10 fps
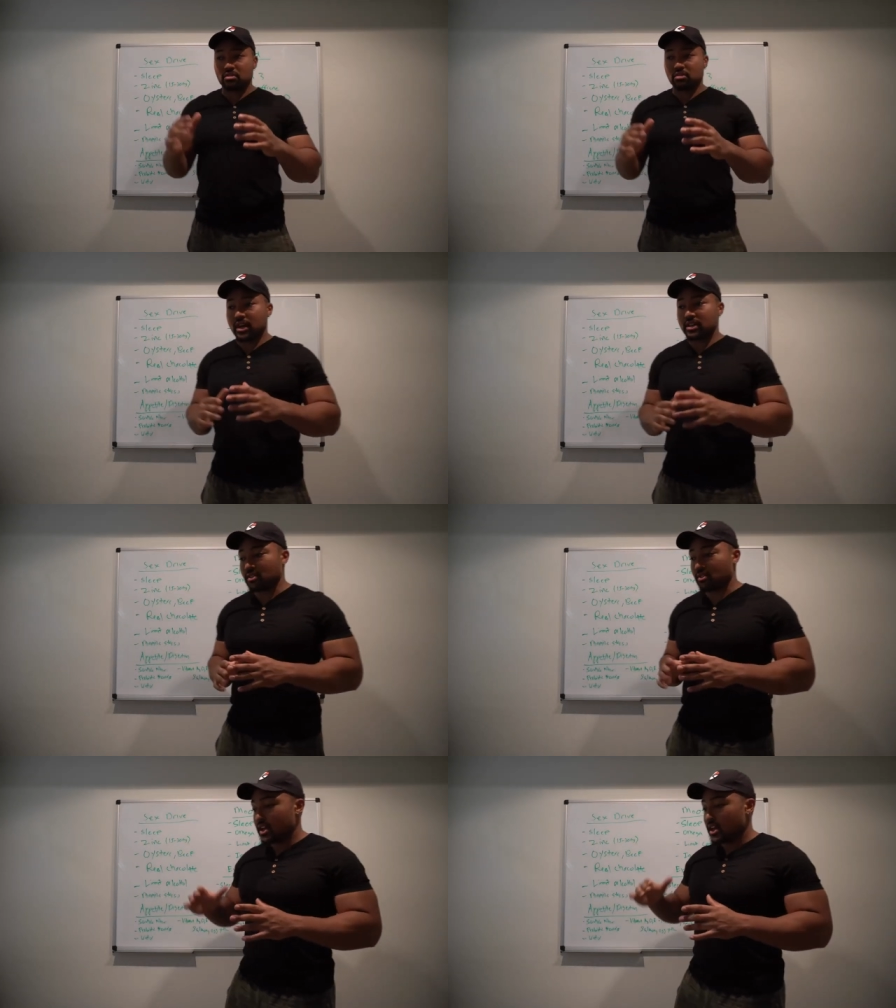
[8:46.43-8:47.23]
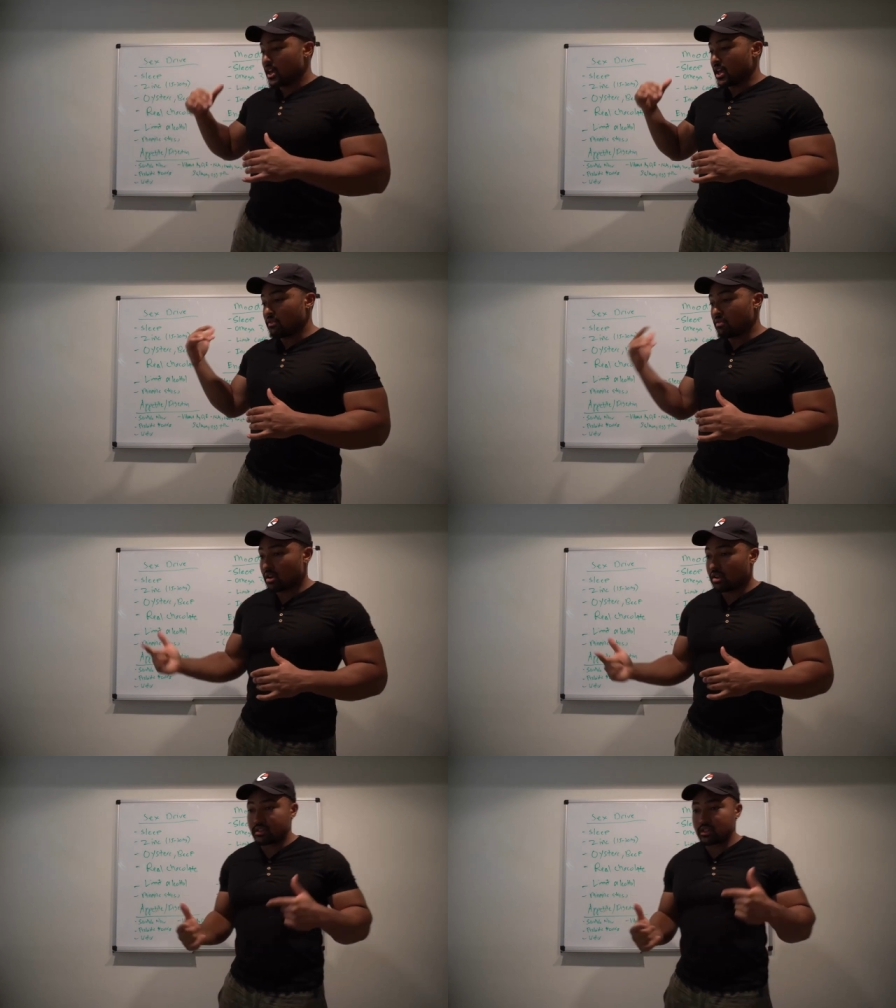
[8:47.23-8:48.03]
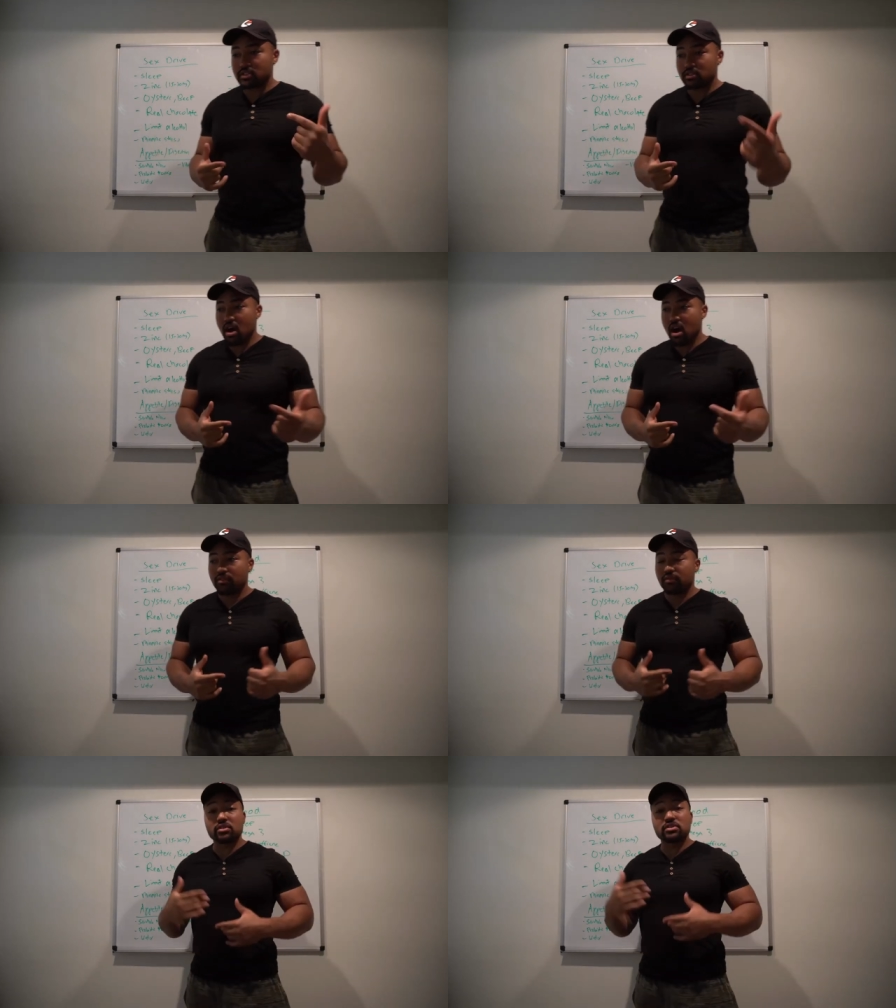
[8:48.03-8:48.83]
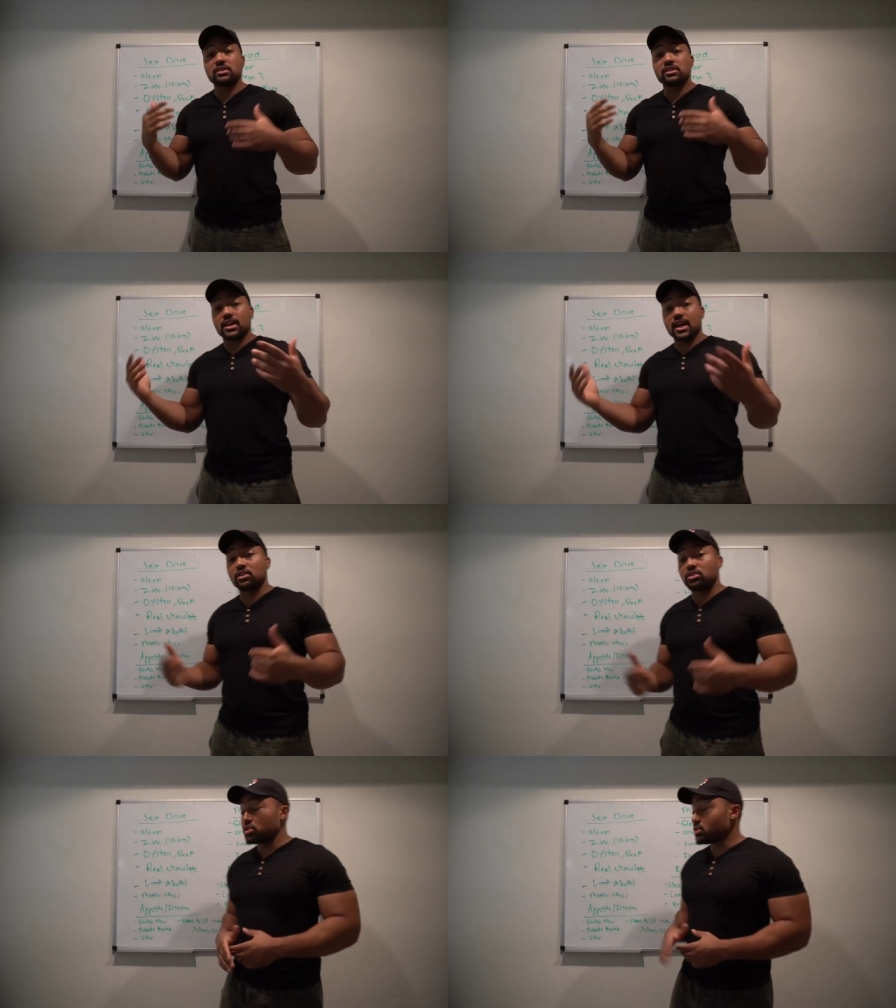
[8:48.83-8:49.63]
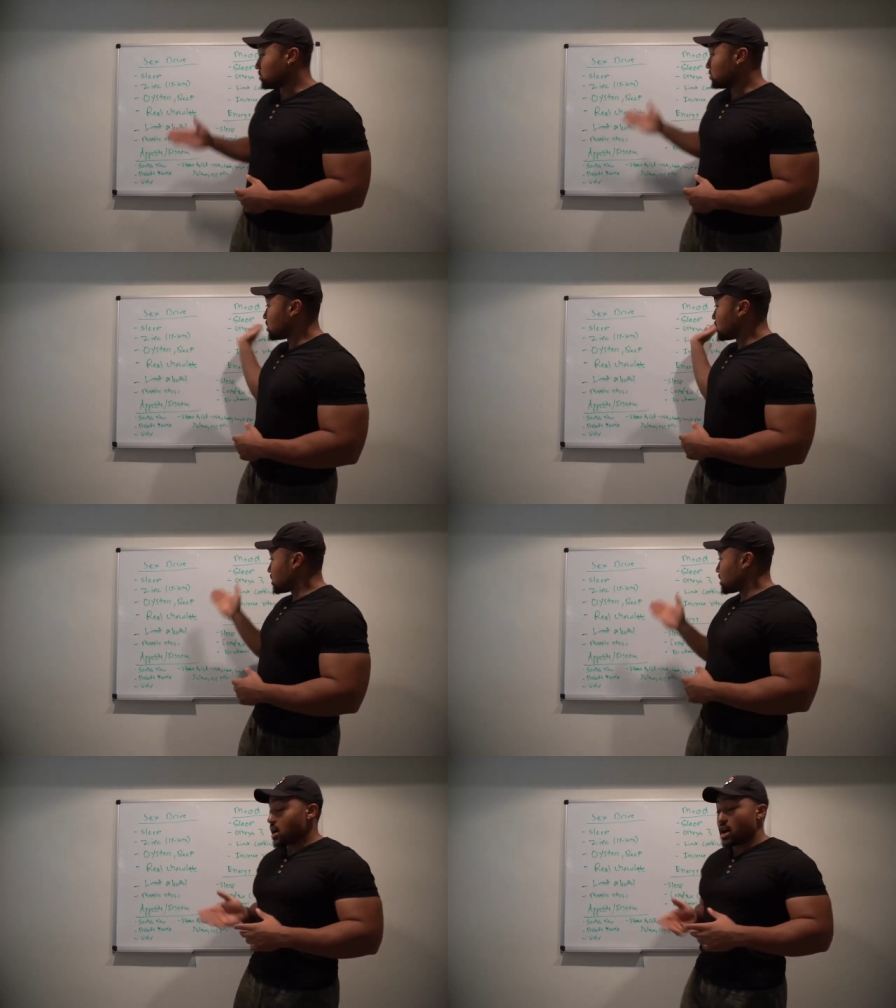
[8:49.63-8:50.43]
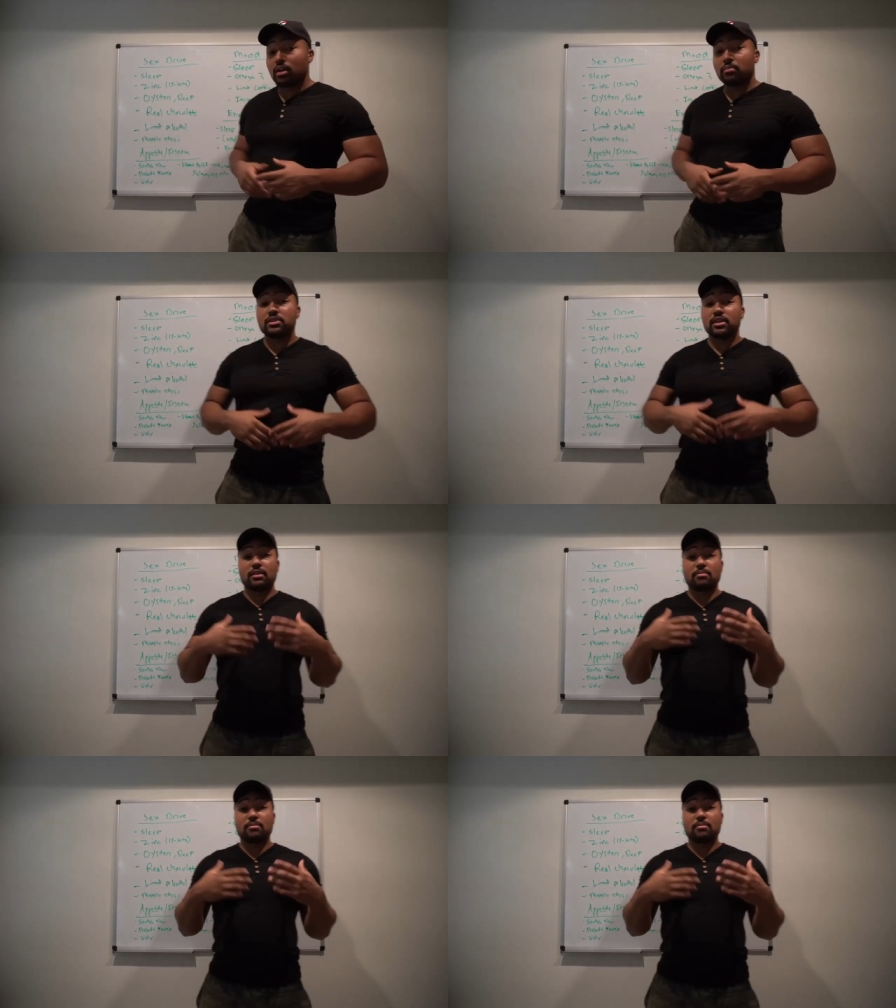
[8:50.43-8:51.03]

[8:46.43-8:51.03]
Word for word: Okay, so if one of these things are off, what are some things that I can do um, to get it